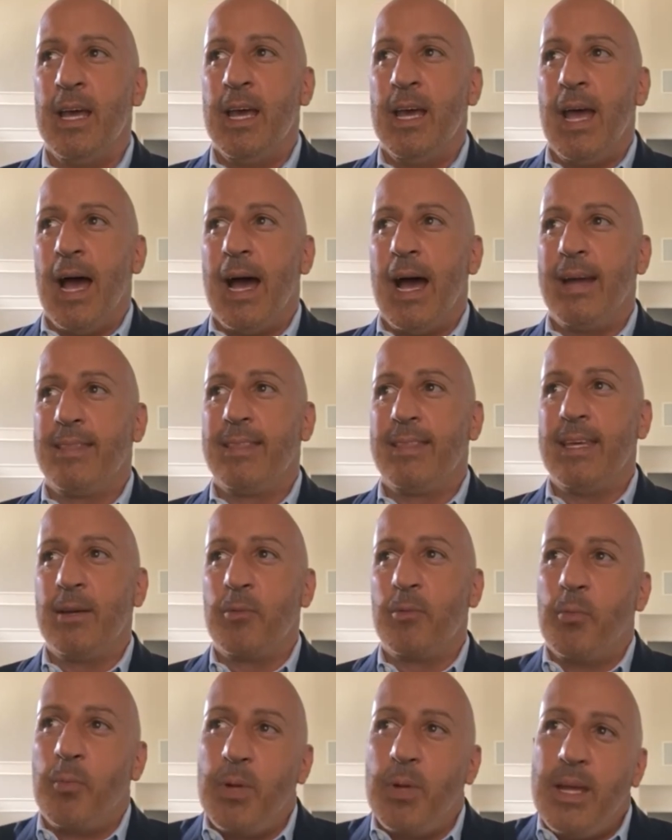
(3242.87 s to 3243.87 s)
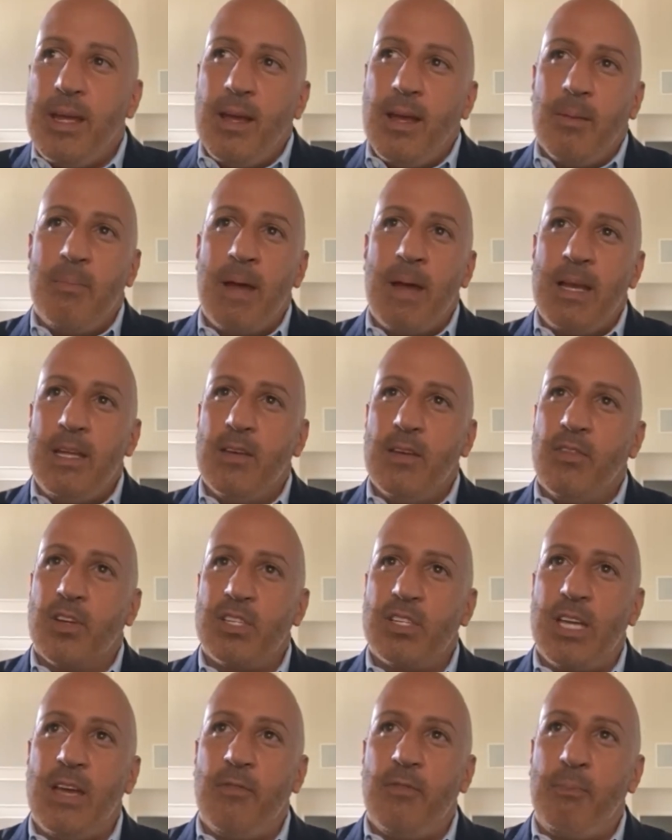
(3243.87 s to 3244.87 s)
I think many of
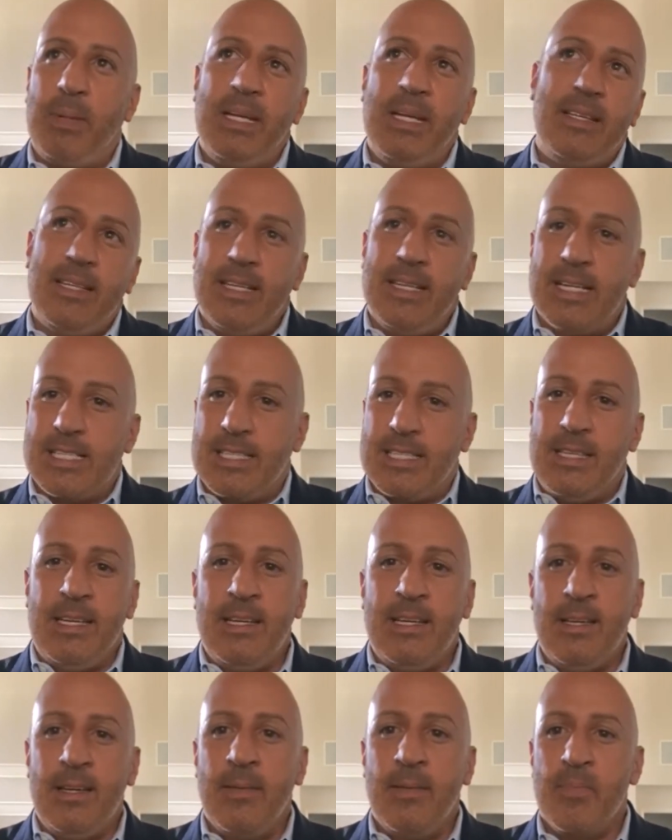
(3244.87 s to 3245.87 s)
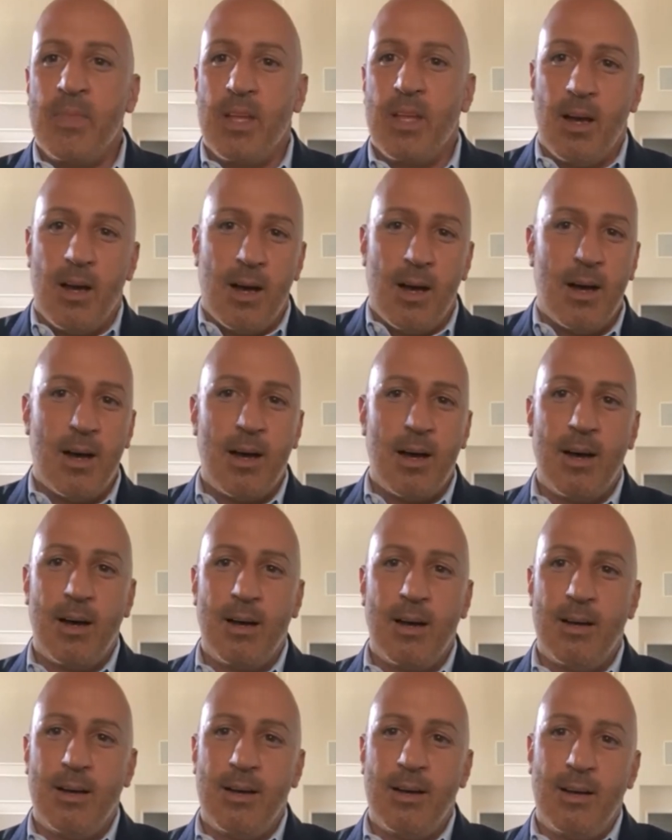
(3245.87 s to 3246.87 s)
us have PTSD
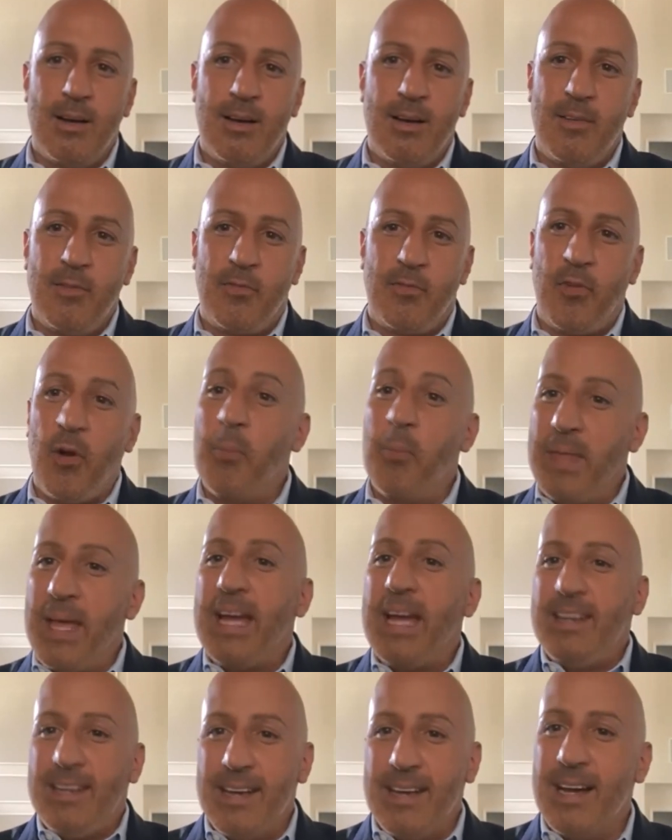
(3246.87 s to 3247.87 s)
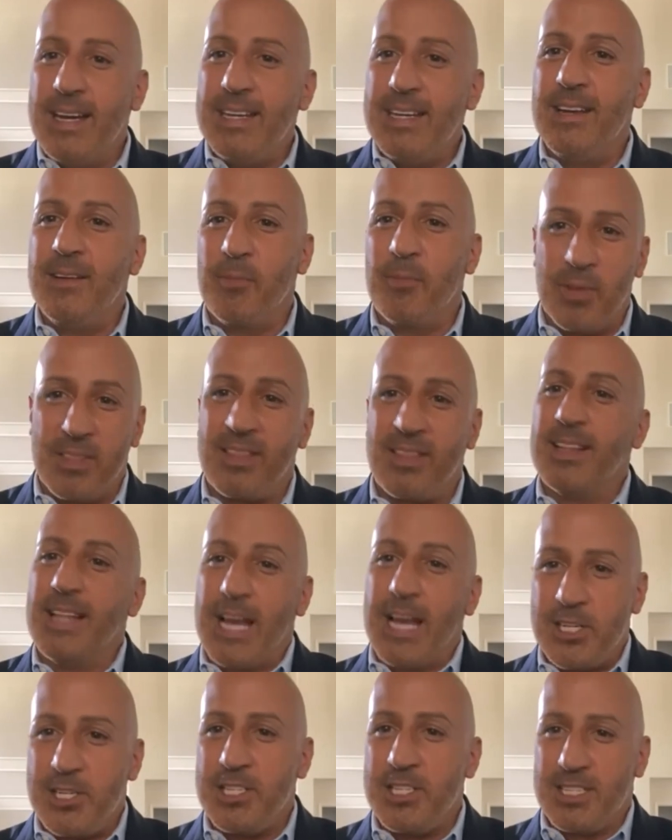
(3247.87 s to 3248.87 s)
from that night with
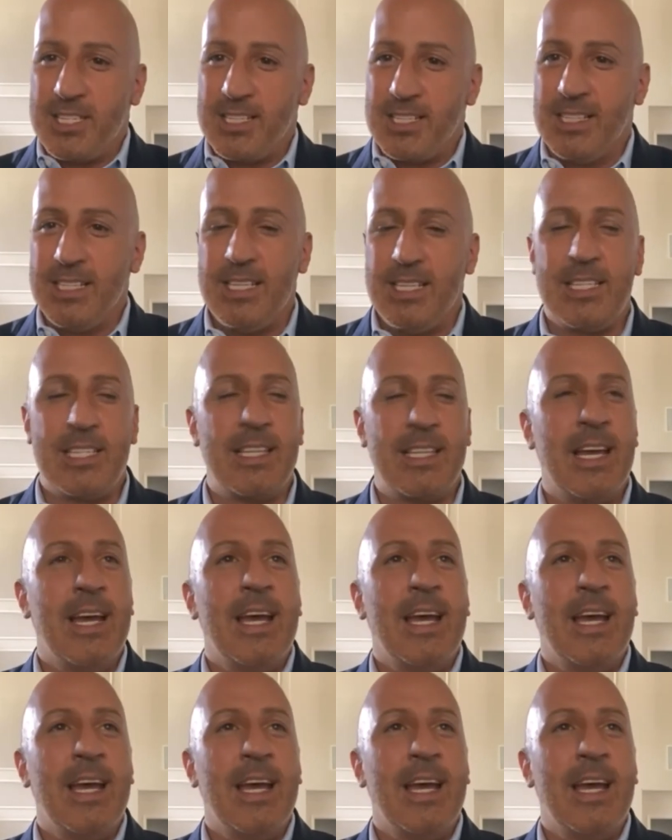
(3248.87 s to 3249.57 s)
elections, at least.